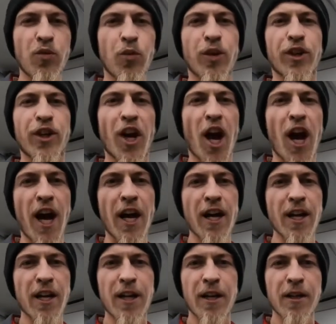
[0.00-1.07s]
were
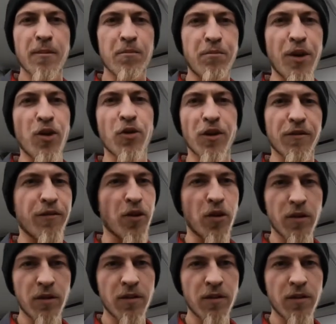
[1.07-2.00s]
not beautiful.